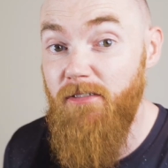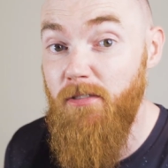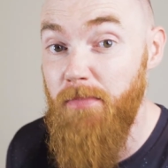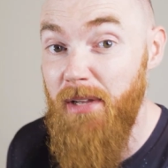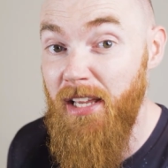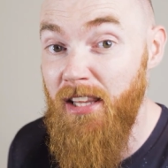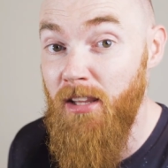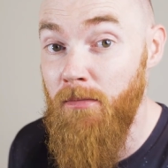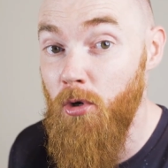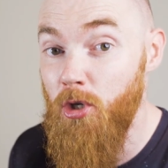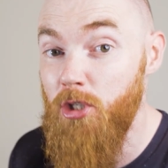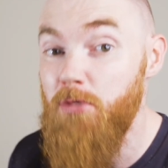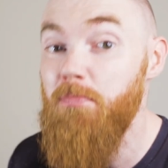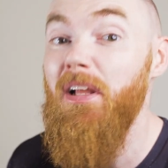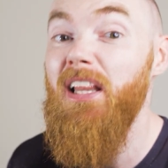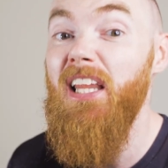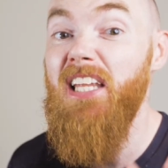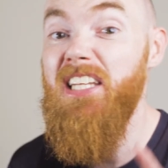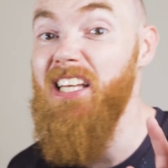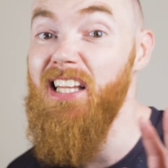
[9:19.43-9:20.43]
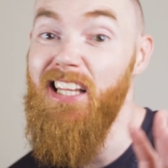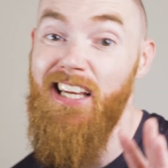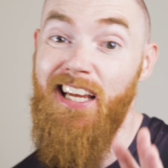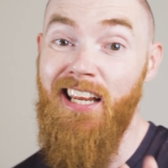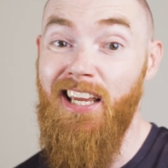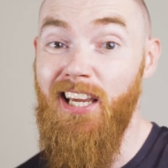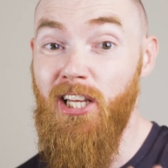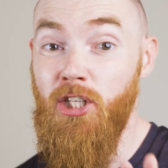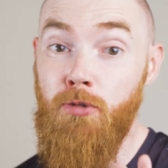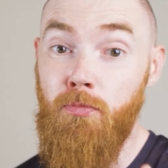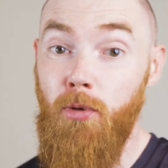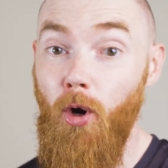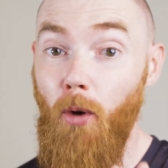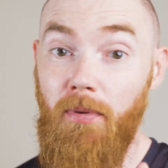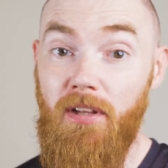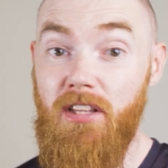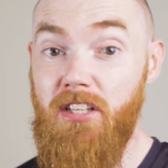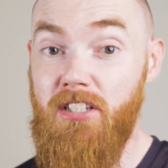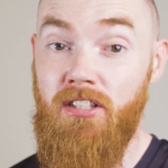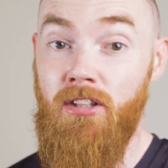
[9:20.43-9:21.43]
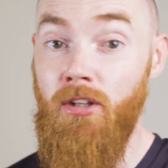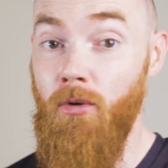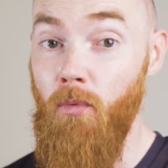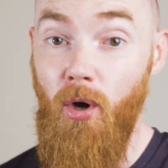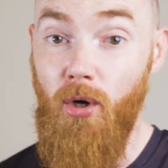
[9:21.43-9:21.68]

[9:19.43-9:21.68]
from being the most politically engaged populace in the